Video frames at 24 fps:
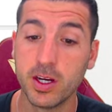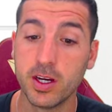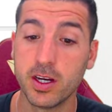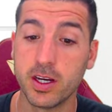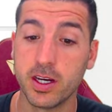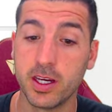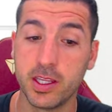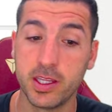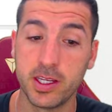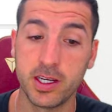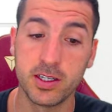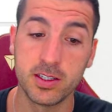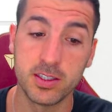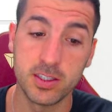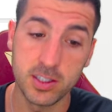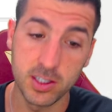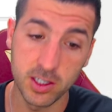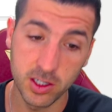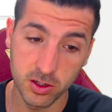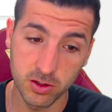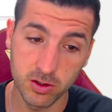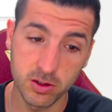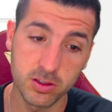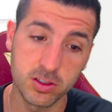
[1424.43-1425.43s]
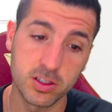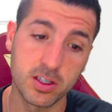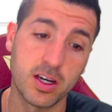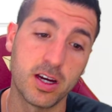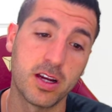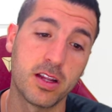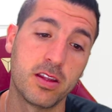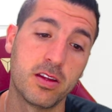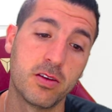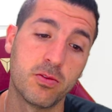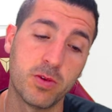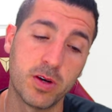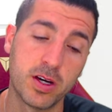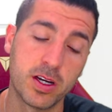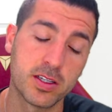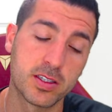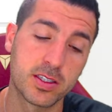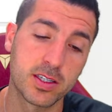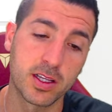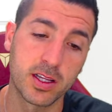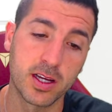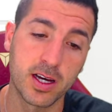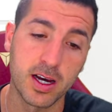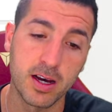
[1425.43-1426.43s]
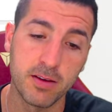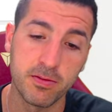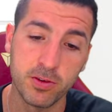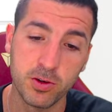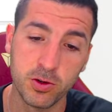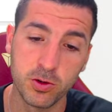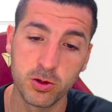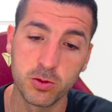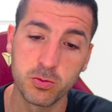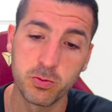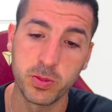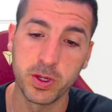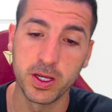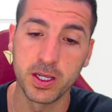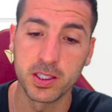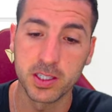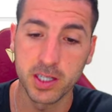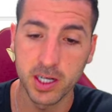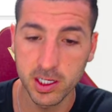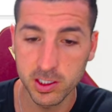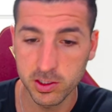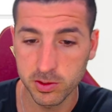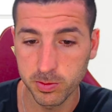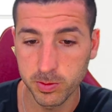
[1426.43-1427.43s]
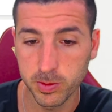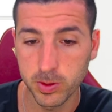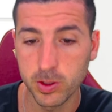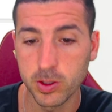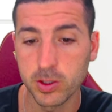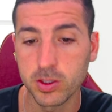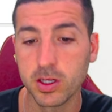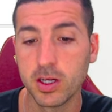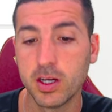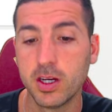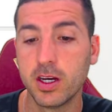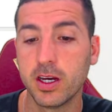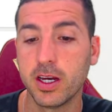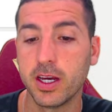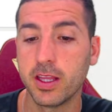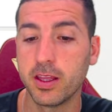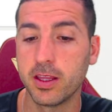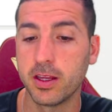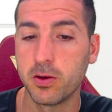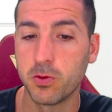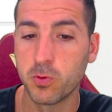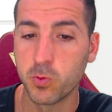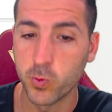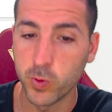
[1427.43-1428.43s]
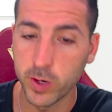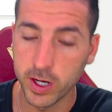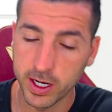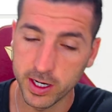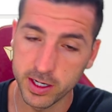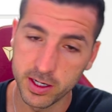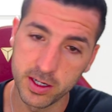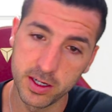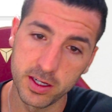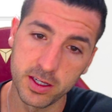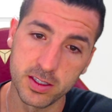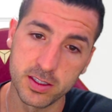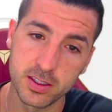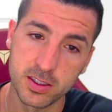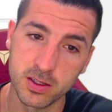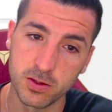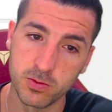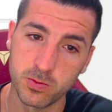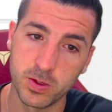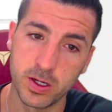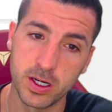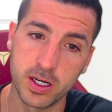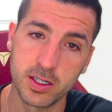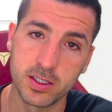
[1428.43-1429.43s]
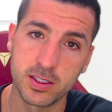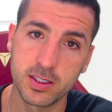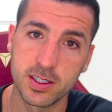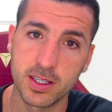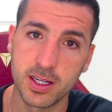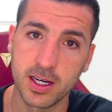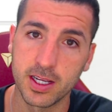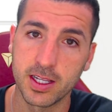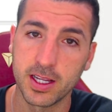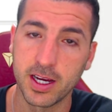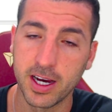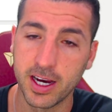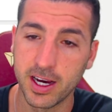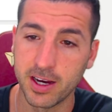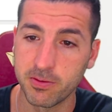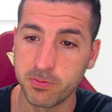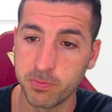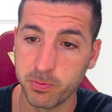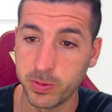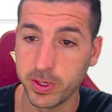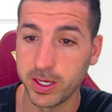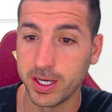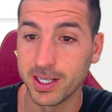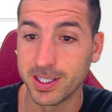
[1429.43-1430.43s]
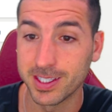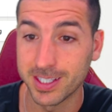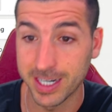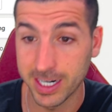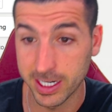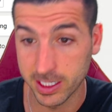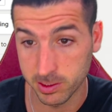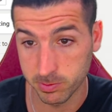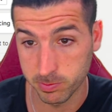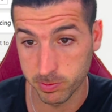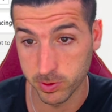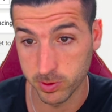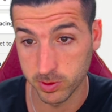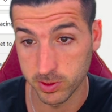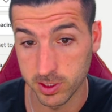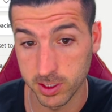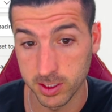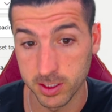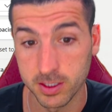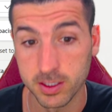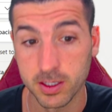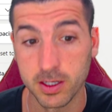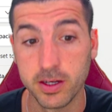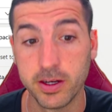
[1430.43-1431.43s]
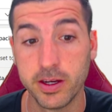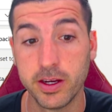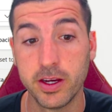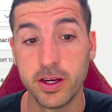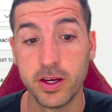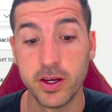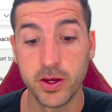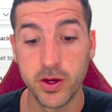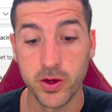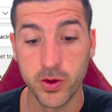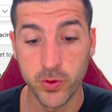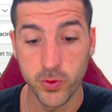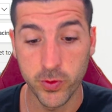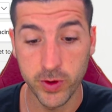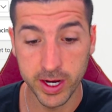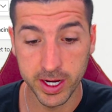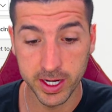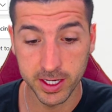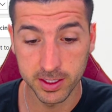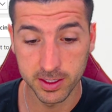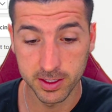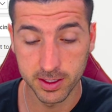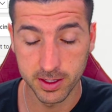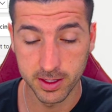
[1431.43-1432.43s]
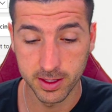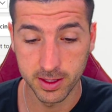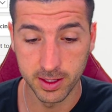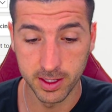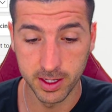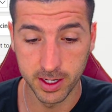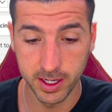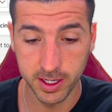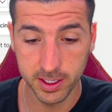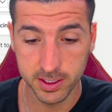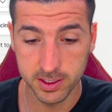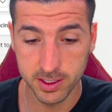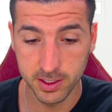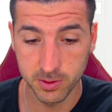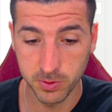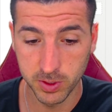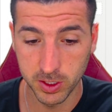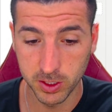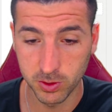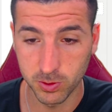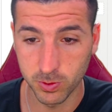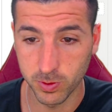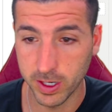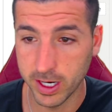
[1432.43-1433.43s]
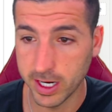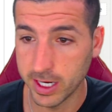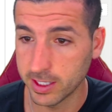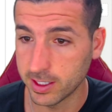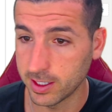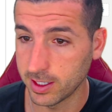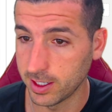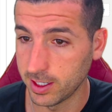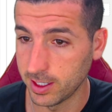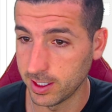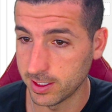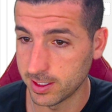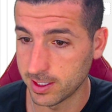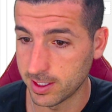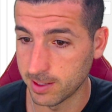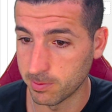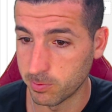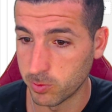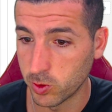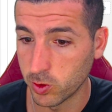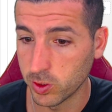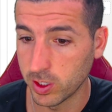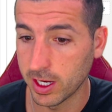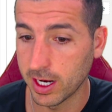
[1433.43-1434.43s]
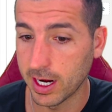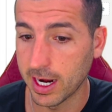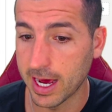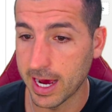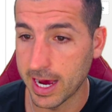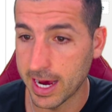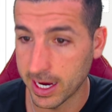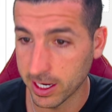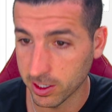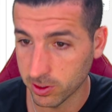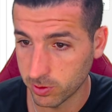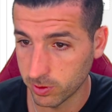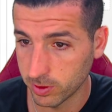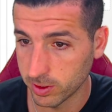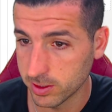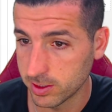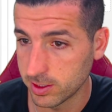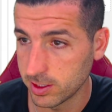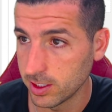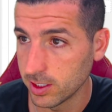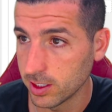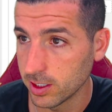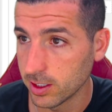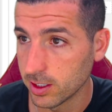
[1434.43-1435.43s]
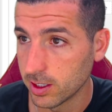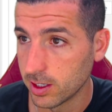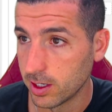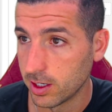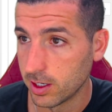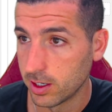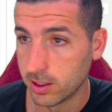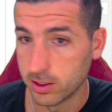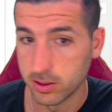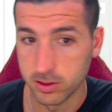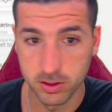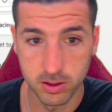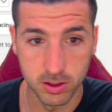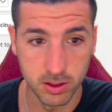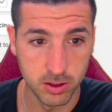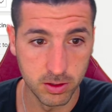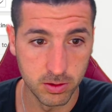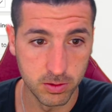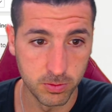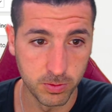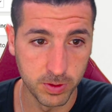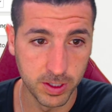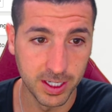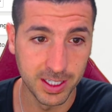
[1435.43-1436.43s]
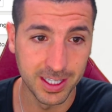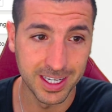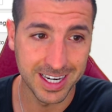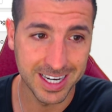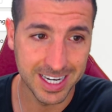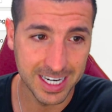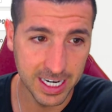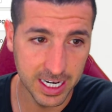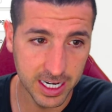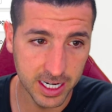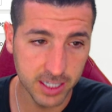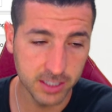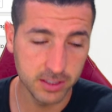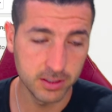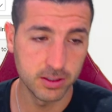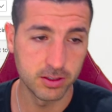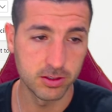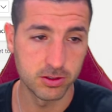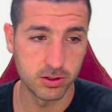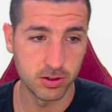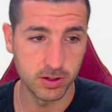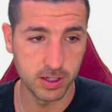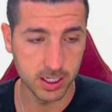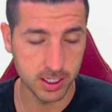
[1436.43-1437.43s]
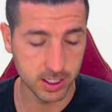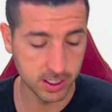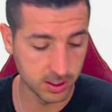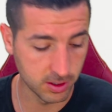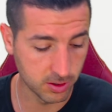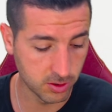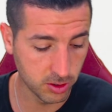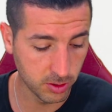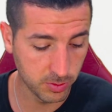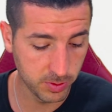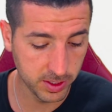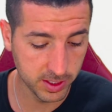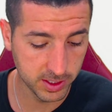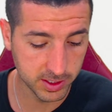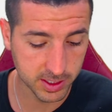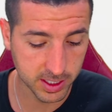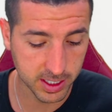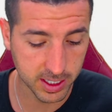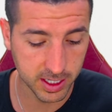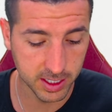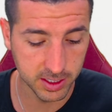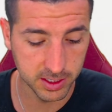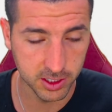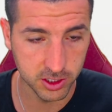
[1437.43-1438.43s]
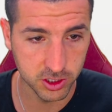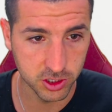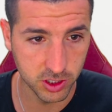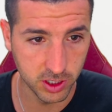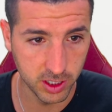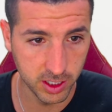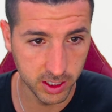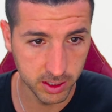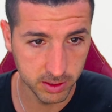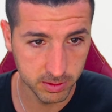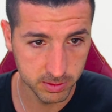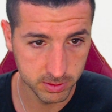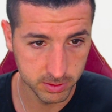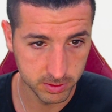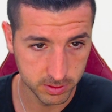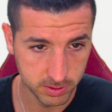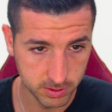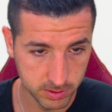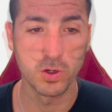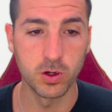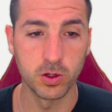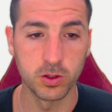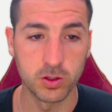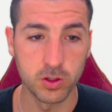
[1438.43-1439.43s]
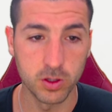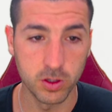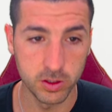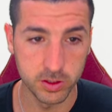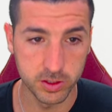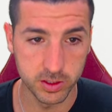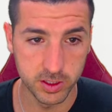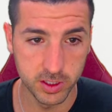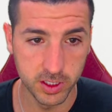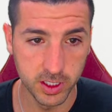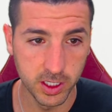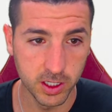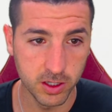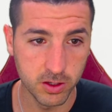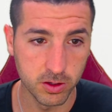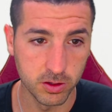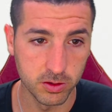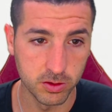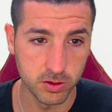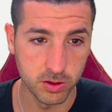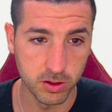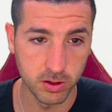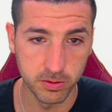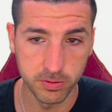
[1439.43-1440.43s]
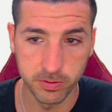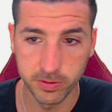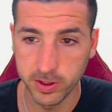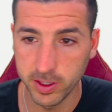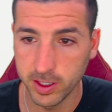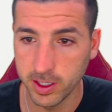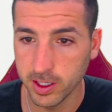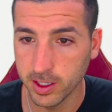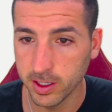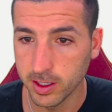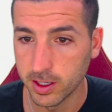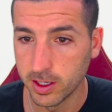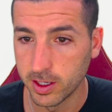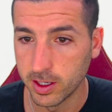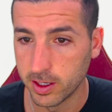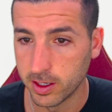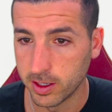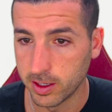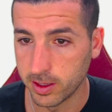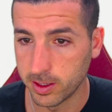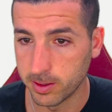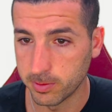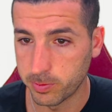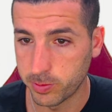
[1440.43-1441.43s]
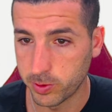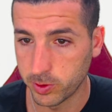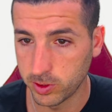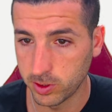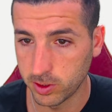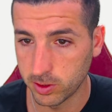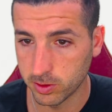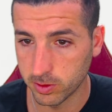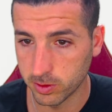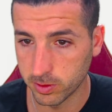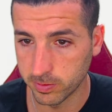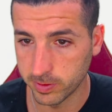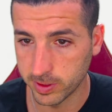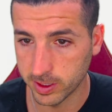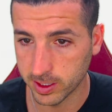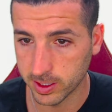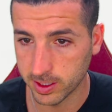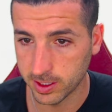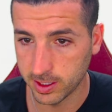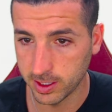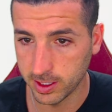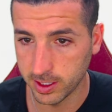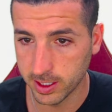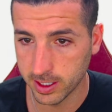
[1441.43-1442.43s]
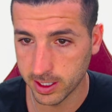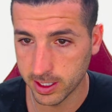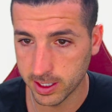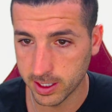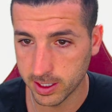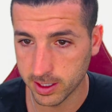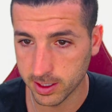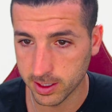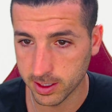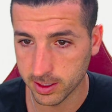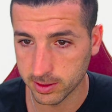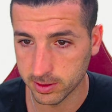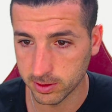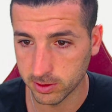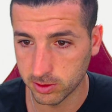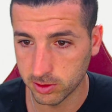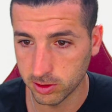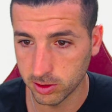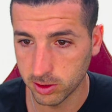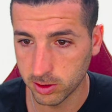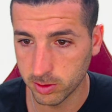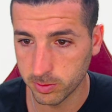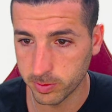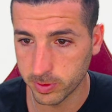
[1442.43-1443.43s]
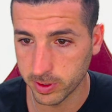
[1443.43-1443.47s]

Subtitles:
And then zeros are the ones that have not been transported. And then 1 is the ones that have been transported. Right, the next thing we need to add is the model accuracy. So we need a card, so I can copy this card actually, Control C, Control V, then put it over here at the top,